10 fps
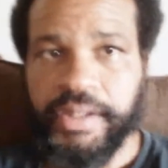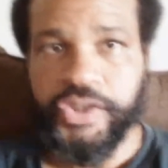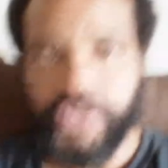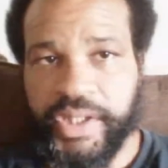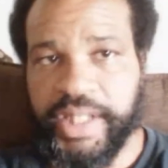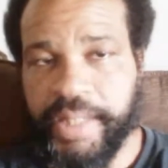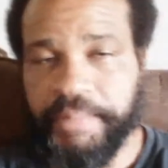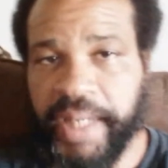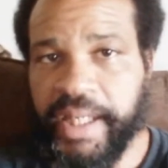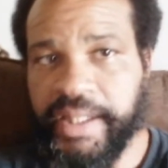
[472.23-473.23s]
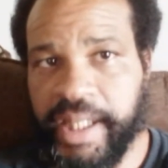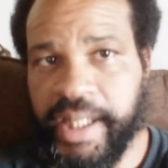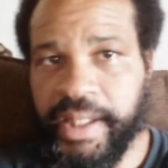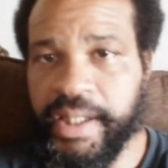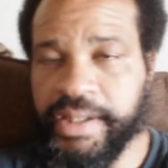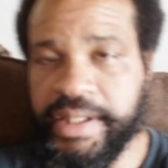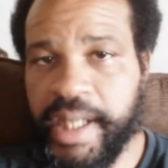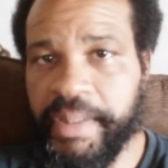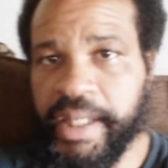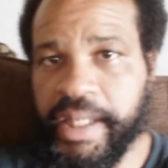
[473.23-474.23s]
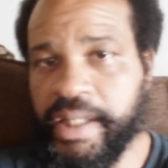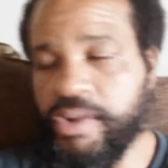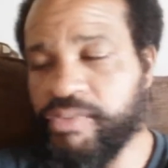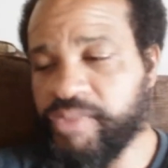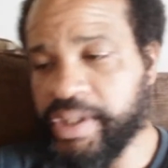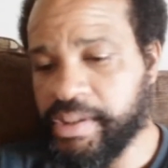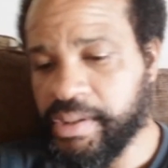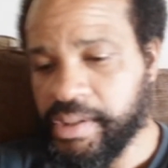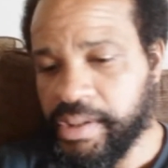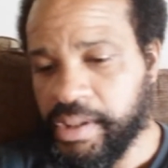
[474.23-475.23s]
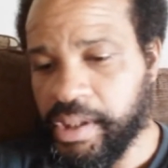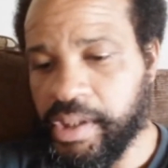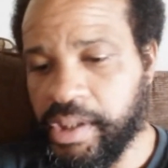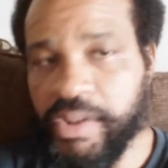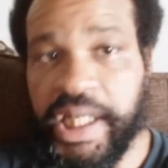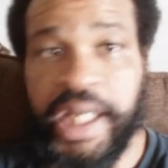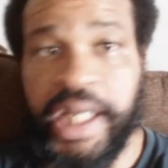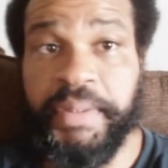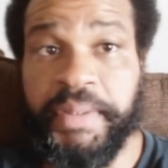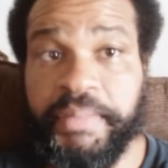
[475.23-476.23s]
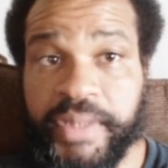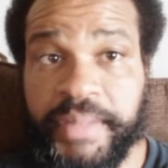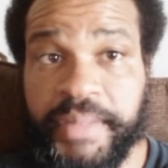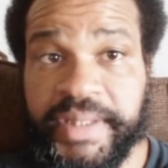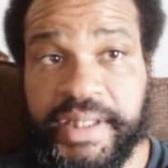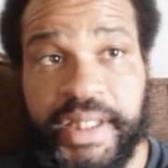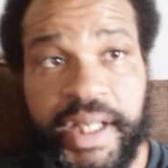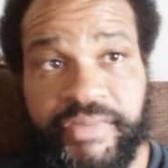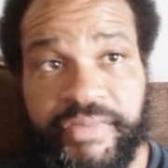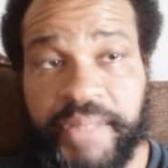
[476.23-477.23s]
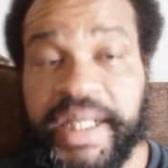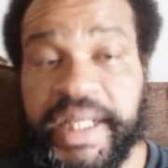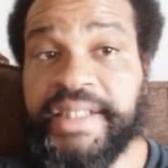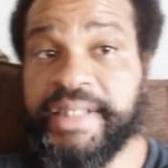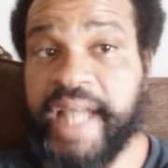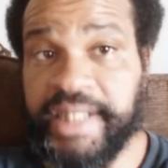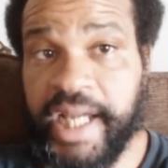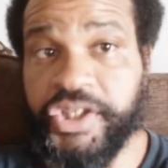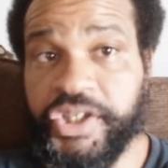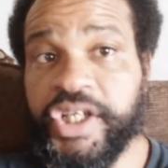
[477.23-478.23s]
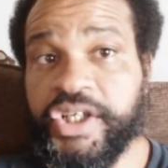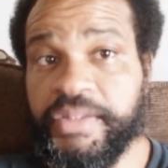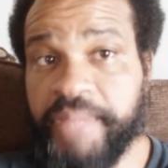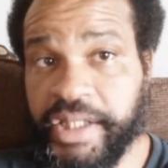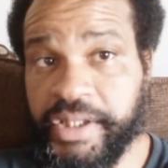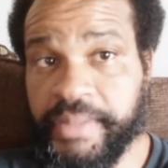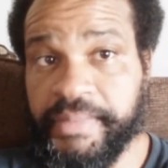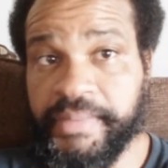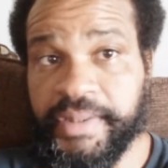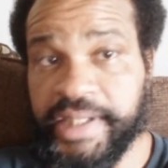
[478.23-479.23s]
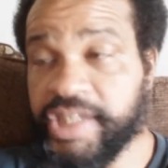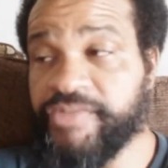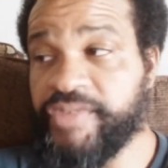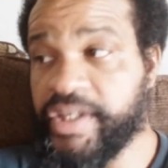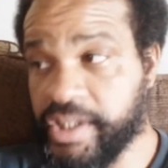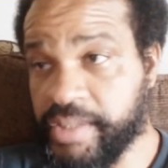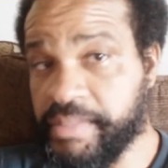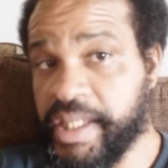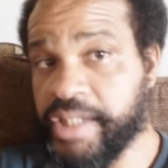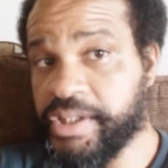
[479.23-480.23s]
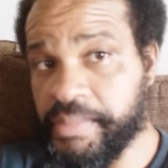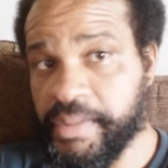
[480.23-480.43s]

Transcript: So you get a payday on top of that, hopefully, you know, and, and people would come to see that fight. But that's that's actually a good matchup. That's a very good matchup.